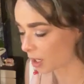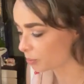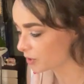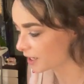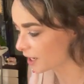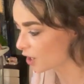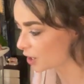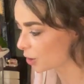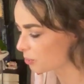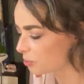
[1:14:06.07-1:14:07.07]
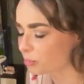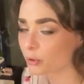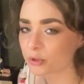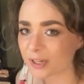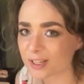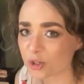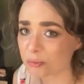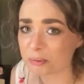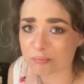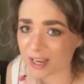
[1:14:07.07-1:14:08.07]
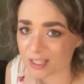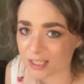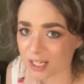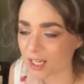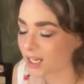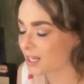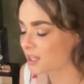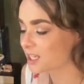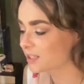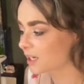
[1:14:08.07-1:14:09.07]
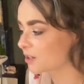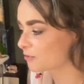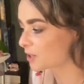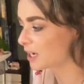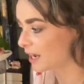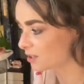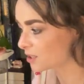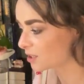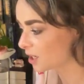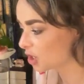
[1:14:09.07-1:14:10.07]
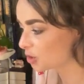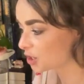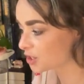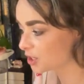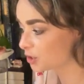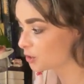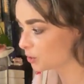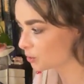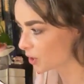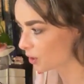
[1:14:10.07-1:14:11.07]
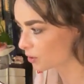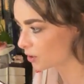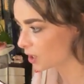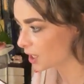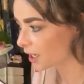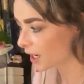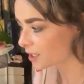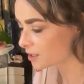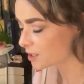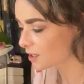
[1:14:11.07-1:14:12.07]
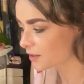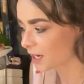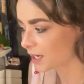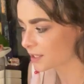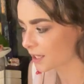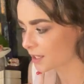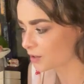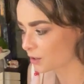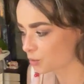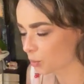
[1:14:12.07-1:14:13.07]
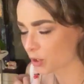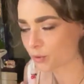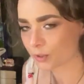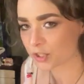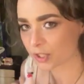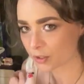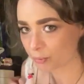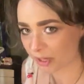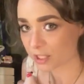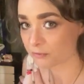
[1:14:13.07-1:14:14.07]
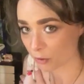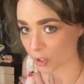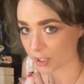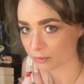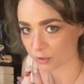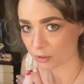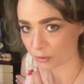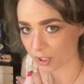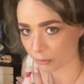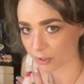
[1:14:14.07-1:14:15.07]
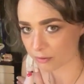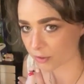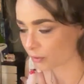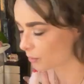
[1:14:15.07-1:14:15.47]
up that are a bit broken or a bit bent, and they sell it for less. They're still new though, and that those books were still paid for. They weren't thrown